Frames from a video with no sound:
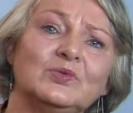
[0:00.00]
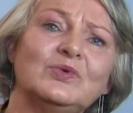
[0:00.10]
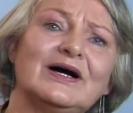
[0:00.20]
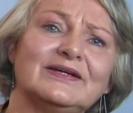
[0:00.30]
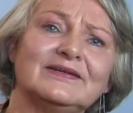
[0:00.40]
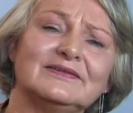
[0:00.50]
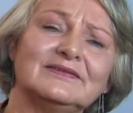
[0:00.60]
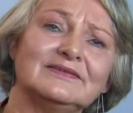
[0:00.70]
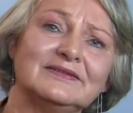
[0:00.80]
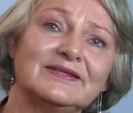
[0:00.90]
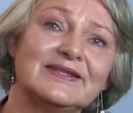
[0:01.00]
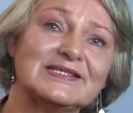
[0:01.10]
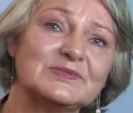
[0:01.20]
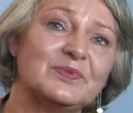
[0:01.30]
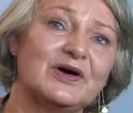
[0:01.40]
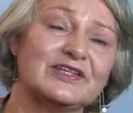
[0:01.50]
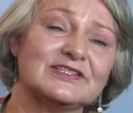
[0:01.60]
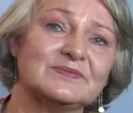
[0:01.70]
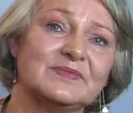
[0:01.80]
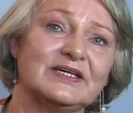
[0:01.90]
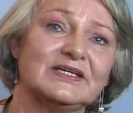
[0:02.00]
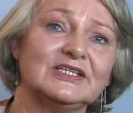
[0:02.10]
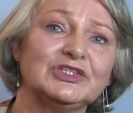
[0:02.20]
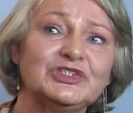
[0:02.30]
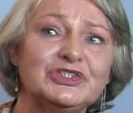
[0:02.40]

One, this bothers me.